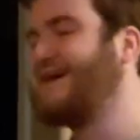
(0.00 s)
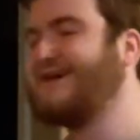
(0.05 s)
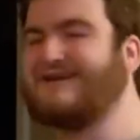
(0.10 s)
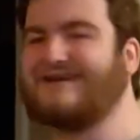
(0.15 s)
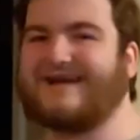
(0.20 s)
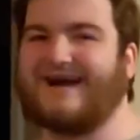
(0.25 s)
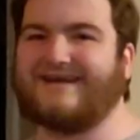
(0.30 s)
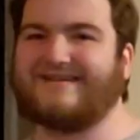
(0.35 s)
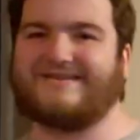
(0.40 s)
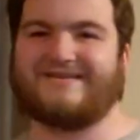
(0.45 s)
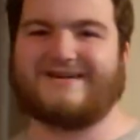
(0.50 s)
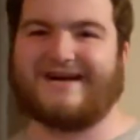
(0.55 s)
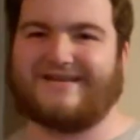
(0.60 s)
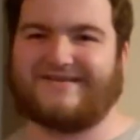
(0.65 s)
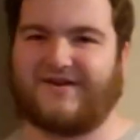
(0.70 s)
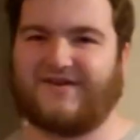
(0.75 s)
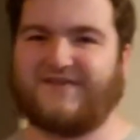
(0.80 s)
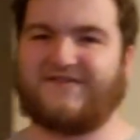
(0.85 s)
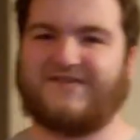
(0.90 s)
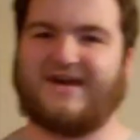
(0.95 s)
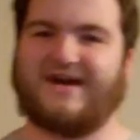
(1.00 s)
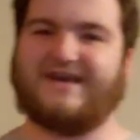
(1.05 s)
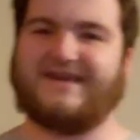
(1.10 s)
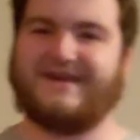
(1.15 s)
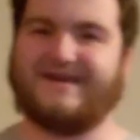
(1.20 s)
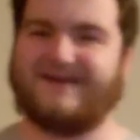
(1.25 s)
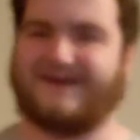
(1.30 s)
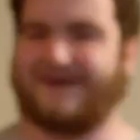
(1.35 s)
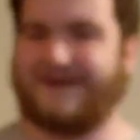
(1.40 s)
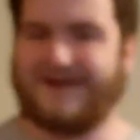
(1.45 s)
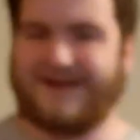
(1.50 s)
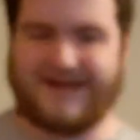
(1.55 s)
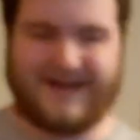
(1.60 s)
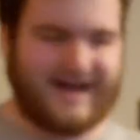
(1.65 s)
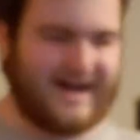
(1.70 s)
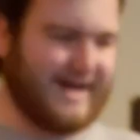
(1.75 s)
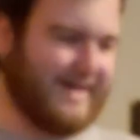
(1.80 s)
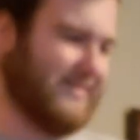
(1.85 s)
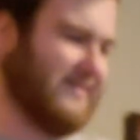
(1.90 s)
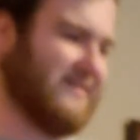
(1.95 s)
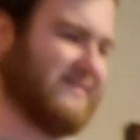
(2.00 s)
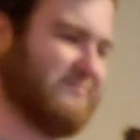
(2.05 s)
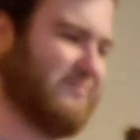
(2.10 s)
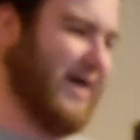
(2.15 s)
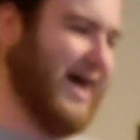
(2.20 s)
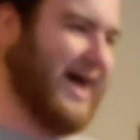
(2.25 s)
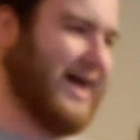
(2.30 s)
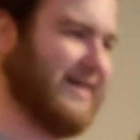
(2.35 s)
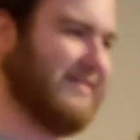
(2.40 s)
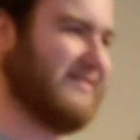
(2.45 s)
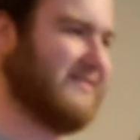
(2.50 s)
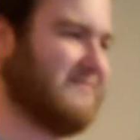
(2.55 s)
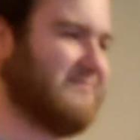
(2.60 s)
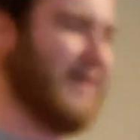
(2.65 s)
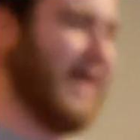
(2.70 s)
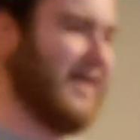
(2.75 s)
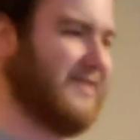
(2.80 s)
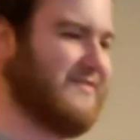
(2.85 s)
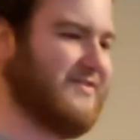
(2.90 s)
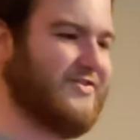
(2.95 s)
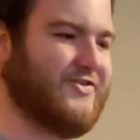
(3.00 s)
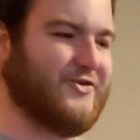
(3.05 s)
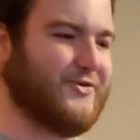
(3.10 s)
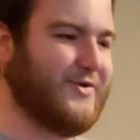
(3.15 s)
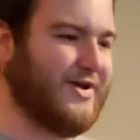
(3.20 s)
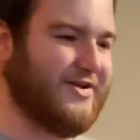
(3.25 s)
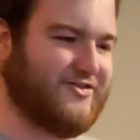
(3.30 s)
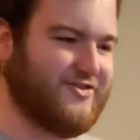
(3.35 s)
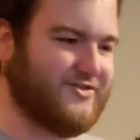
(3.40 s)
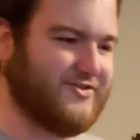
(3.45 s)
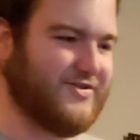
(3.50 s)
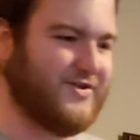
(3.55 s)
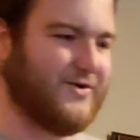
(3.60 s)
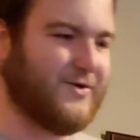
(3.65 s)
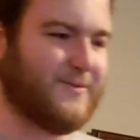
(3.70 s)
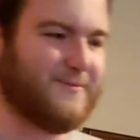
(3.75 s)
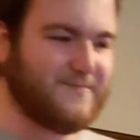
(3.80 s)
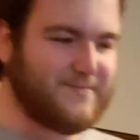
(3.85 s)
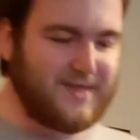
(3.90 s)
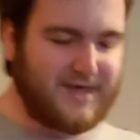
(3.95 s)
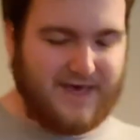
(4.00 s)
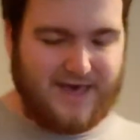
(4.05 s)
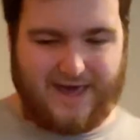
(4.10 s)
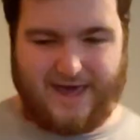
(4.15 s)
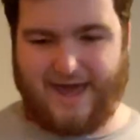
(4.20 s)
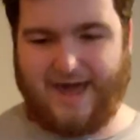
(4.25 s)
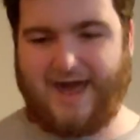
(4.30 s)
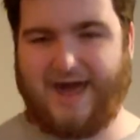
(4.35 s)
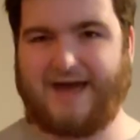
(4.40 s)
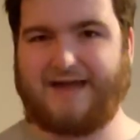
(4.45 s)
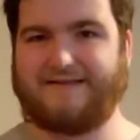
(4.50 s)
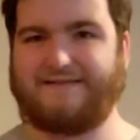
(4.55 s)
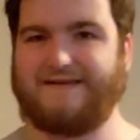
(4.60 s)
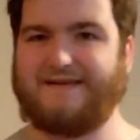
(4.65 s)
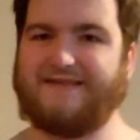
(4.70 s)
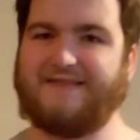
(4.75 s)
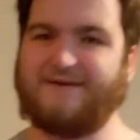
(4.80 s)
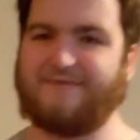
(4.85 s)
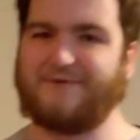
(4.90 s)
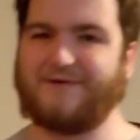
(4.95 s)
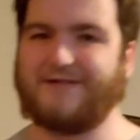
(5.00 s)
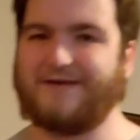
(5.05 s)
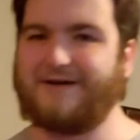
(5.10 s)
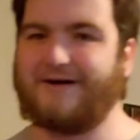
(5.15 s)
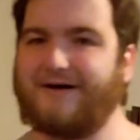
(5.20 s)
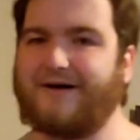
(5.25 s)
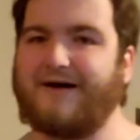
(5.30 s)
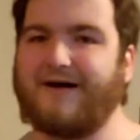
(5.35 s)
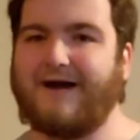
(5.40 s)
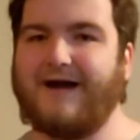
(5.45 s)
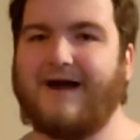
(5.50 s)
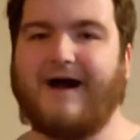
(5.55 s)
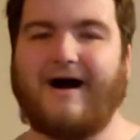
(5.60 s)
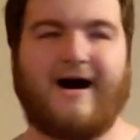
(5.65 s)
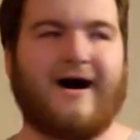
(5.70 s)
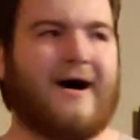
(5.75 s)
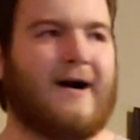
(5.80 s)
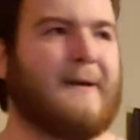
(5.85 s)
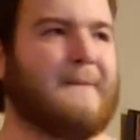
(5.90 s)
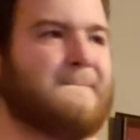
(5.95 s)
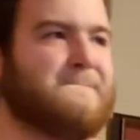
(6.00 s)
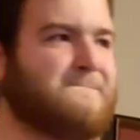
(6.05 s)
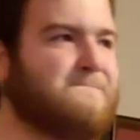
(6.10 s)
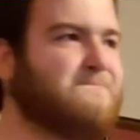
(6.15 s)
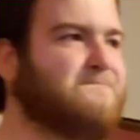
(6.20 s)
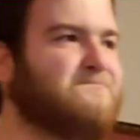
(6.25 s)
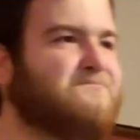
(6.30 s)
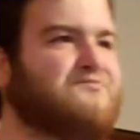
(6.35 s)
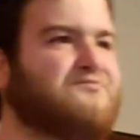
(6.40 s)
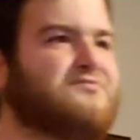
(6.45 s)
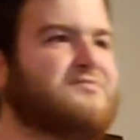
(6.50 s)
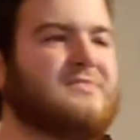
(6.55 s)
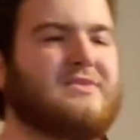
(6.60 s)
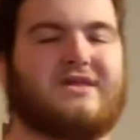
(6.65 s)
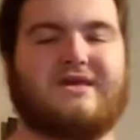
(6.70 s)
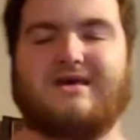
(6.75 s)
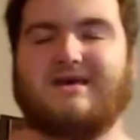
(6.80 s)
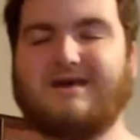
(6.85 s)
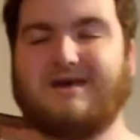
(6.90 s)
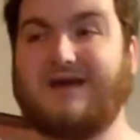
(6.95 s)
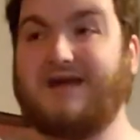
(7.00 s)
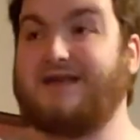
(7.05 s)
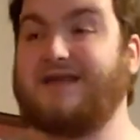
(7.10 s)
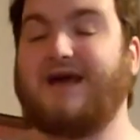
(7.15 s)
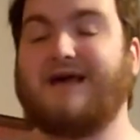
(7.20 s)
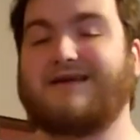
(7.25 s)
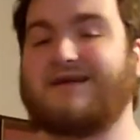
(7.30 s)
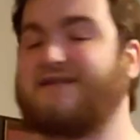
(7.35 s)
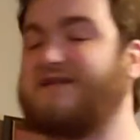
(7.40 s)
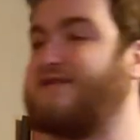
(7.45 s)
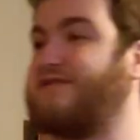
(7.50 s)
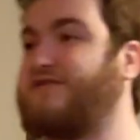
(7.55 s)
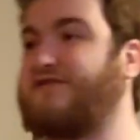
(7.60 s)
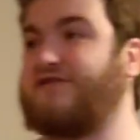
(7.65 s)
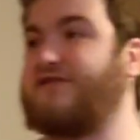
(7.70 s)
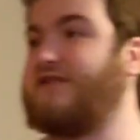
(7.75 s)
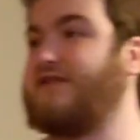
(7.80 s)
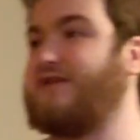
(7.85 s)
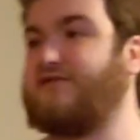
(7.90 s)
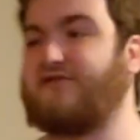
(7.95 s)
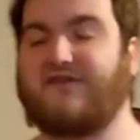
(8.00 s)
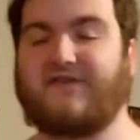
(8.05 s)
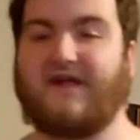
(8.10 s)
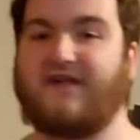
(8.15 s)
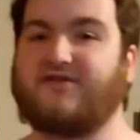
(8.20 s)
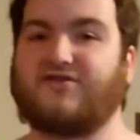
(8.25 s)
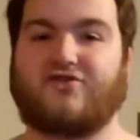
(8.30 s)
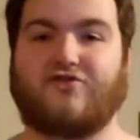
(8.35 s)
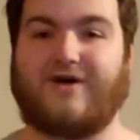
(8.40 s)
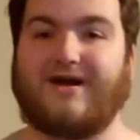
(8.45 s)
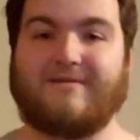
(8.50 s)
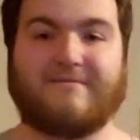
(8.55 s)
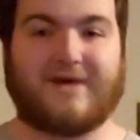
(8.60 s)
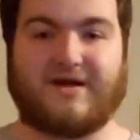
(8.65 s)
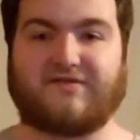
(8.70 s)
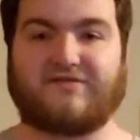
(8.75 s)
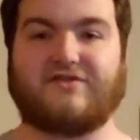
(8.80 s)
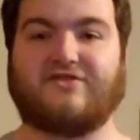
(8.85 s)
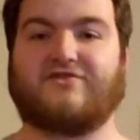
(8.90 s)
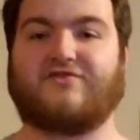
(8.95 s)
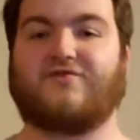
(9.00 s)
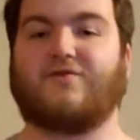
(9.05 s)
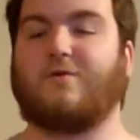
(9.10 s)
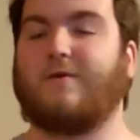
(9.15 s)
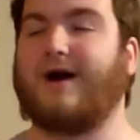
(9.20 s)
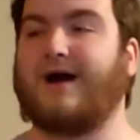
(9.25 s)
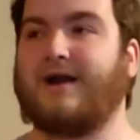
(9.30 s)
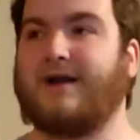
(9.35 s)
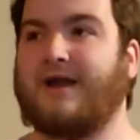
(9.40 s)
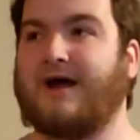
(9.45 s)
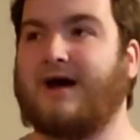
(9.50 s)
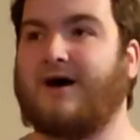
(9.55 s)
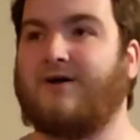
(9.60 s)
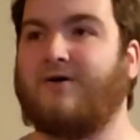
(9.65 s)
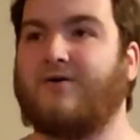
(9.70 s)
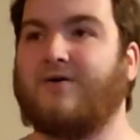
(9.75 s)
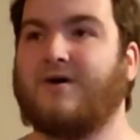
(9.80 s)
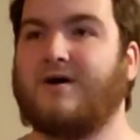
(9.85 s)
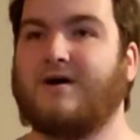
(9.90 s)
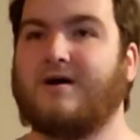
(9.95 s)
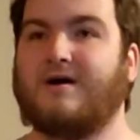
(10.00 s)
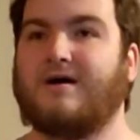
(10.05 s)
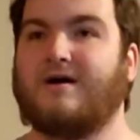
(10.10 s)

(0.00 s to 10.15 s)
you guys are stuck here in this bad situation too, and they really are. And yeah, like I said, it just has a great message for right now.